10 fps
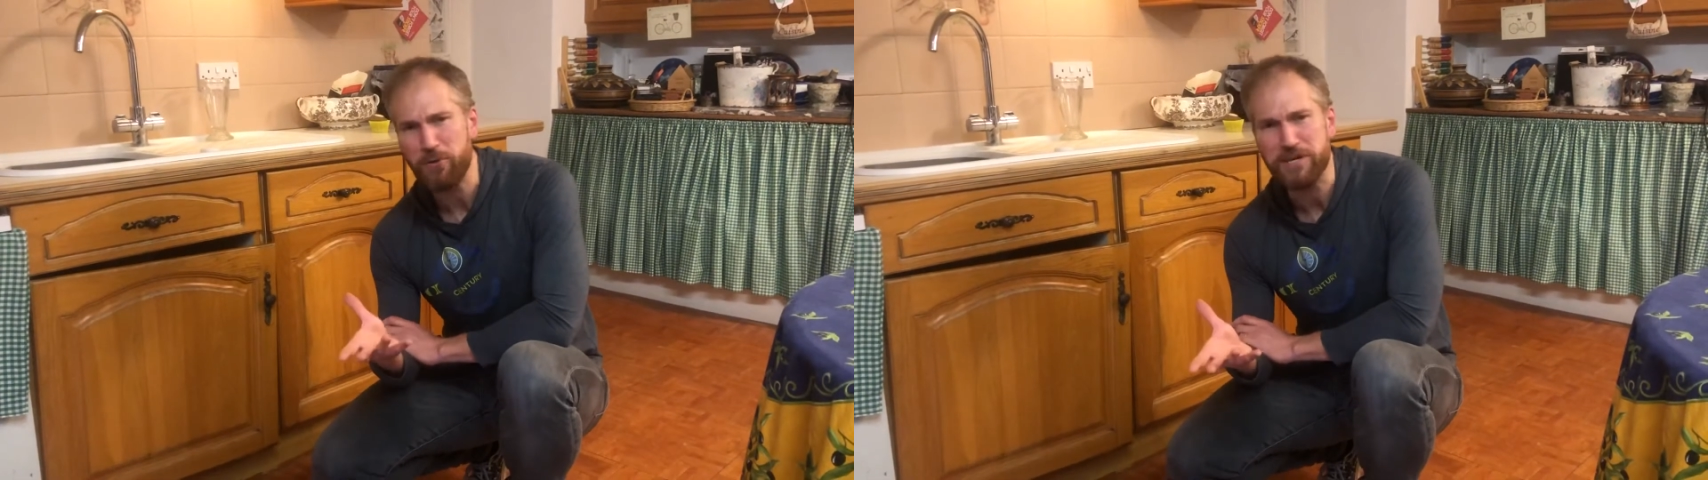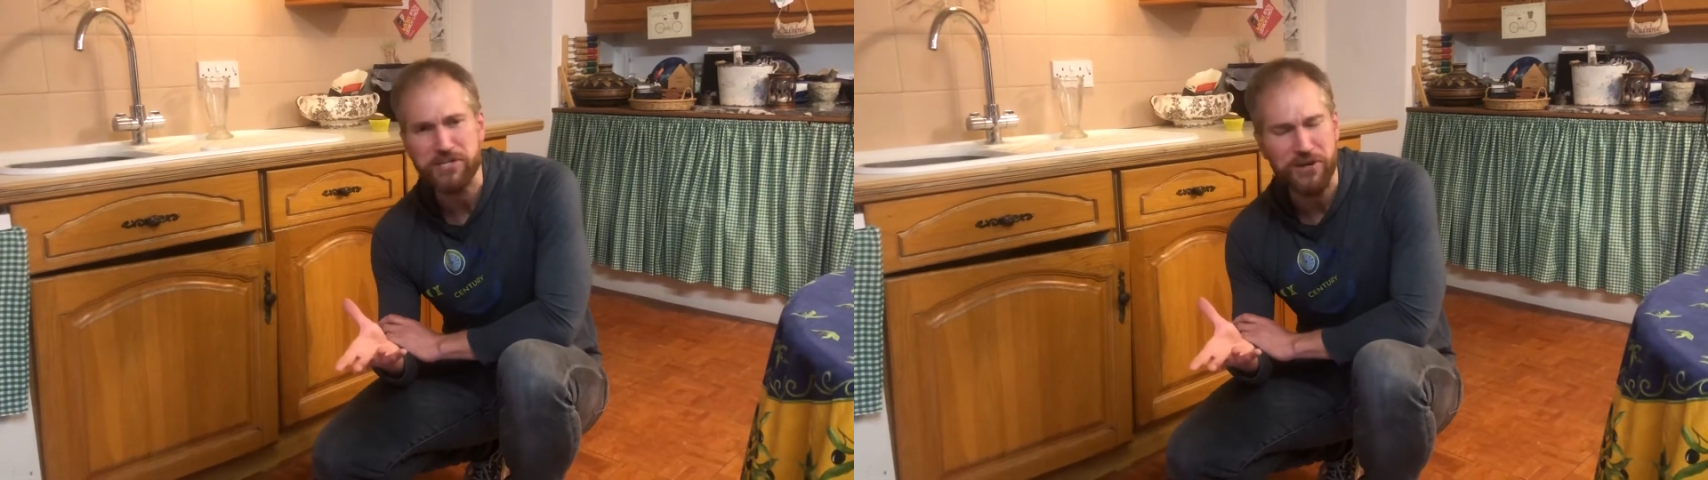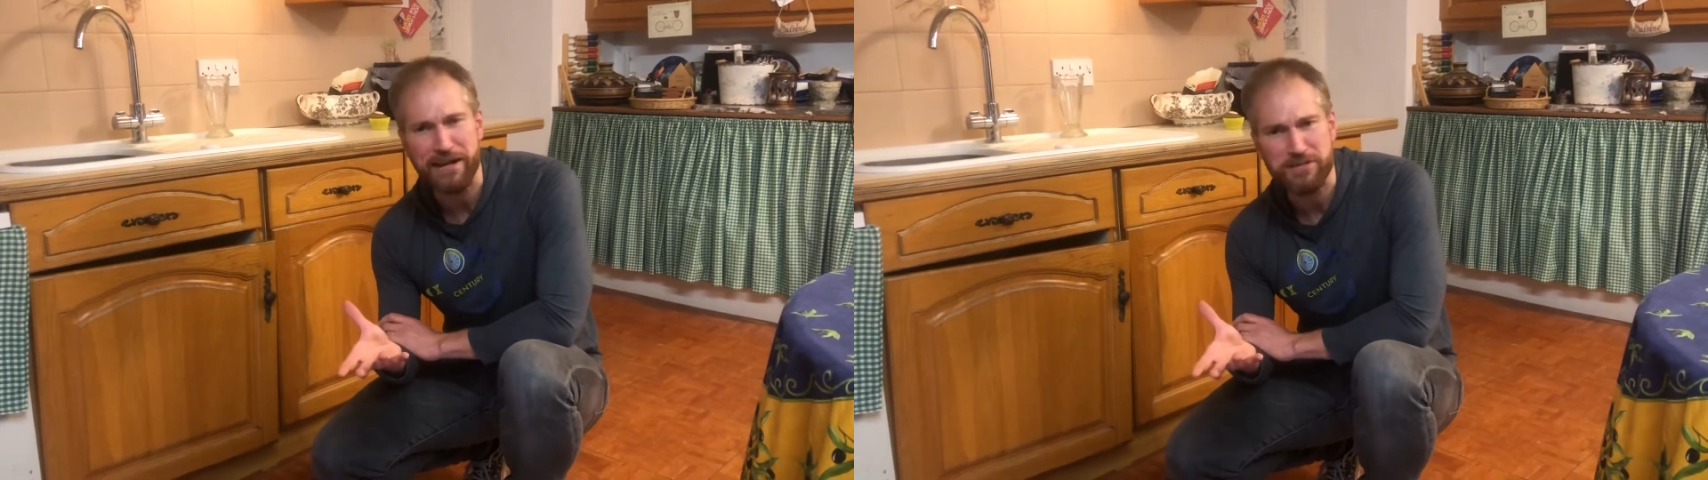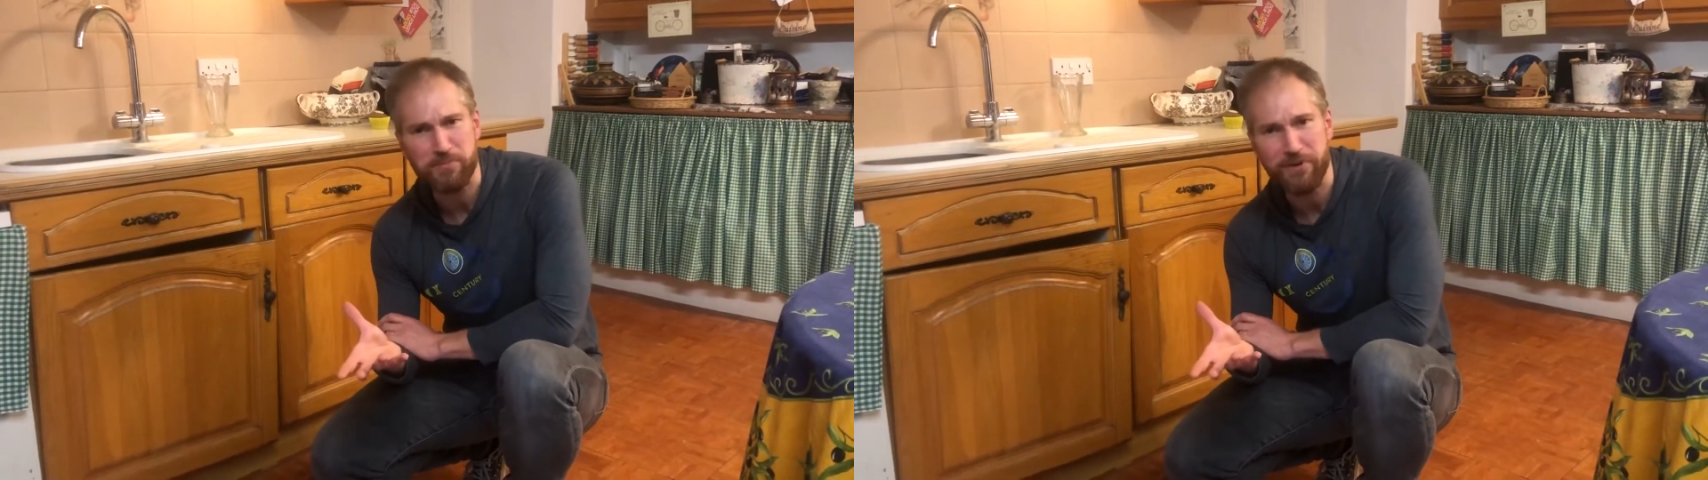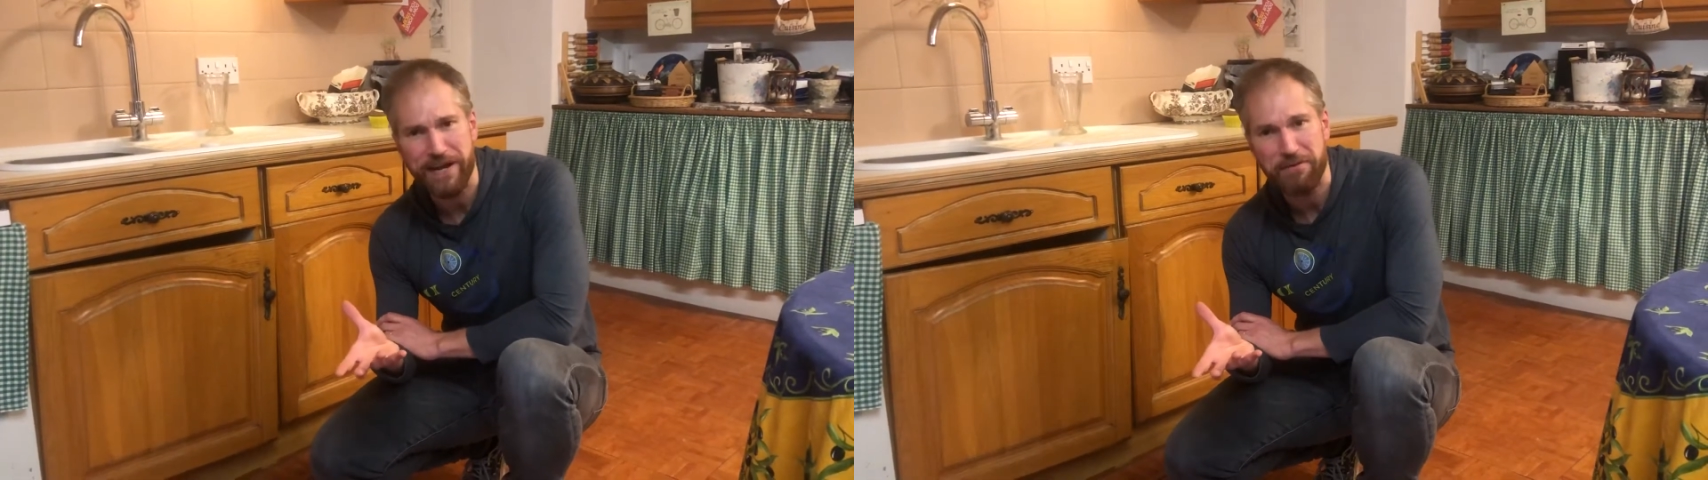quite sure how to
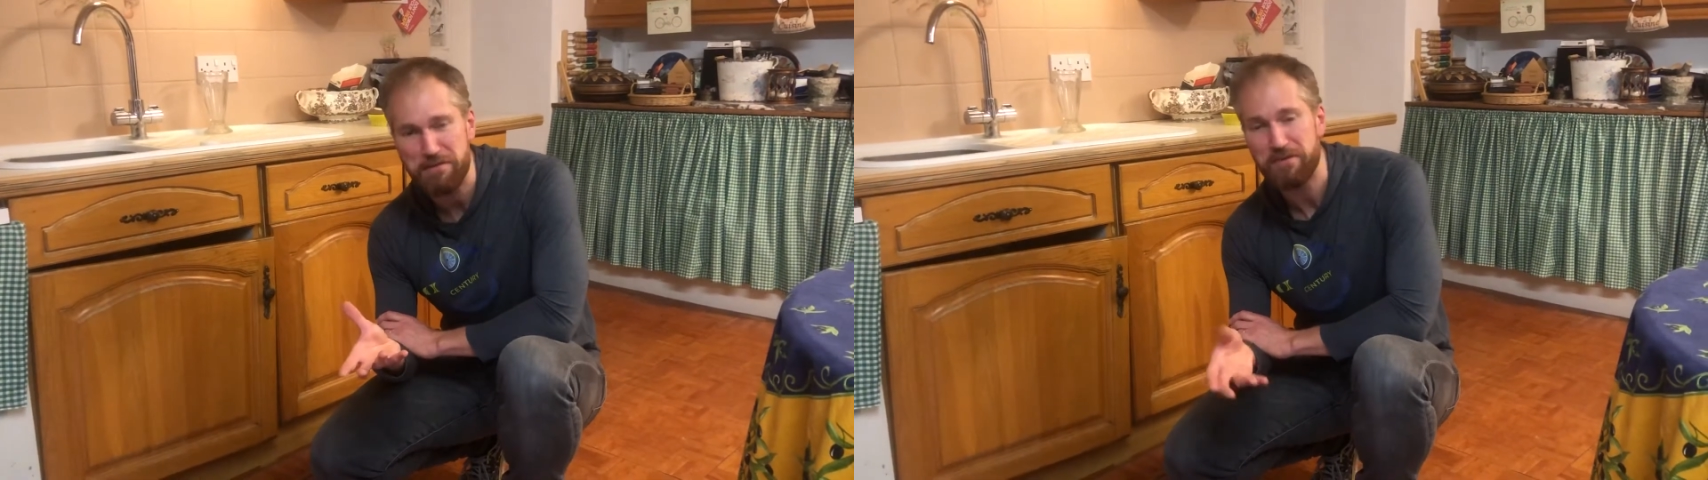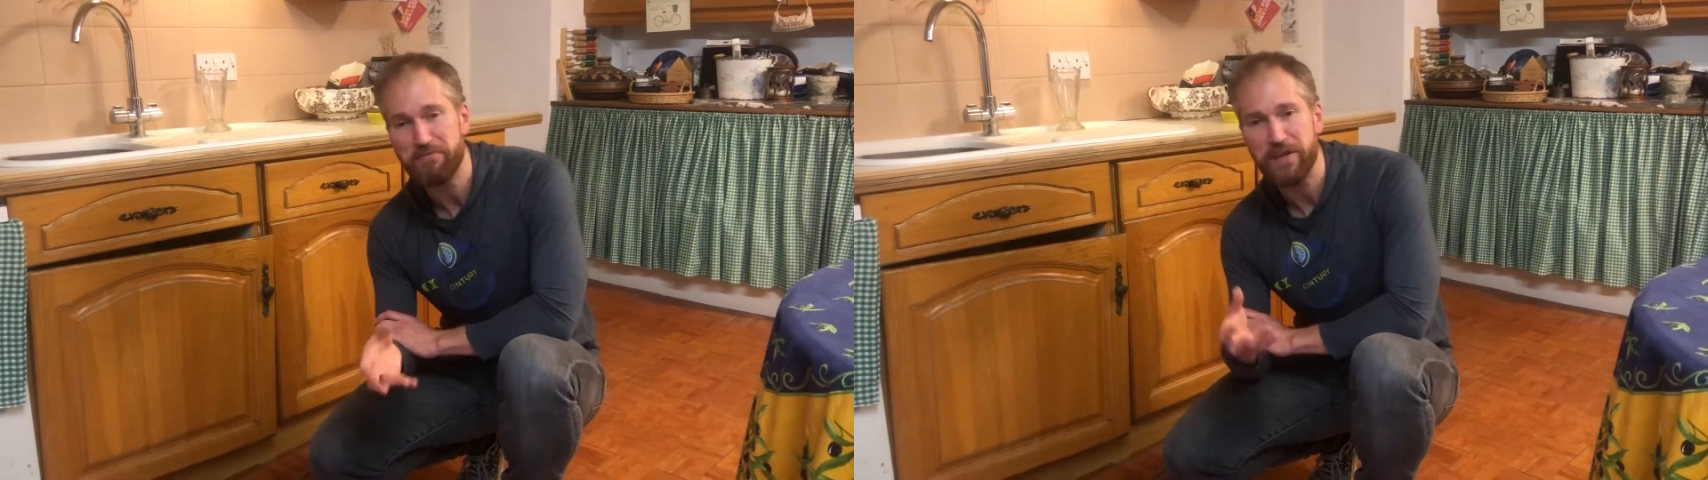pronounce it.